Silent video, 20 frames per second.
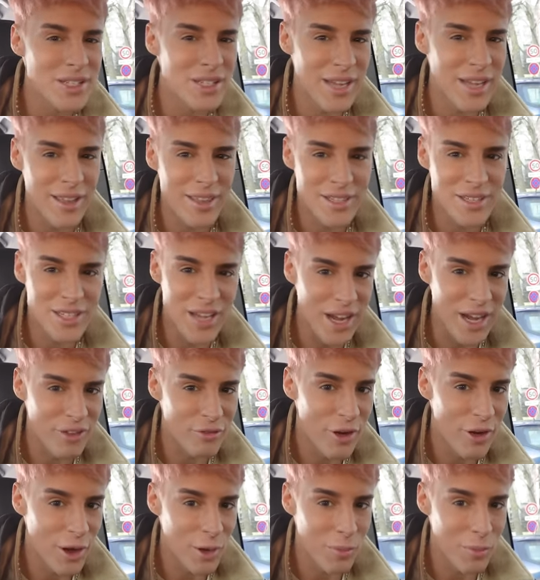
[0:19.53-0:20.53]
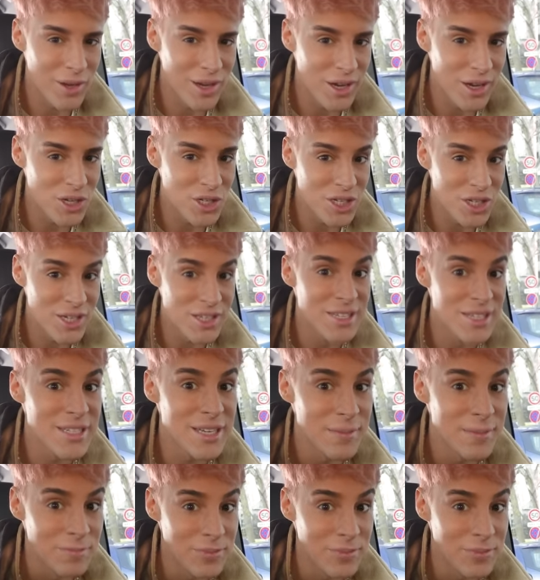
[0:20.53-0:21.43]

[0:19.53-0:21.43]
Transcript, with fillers: to get these kind of recommendations?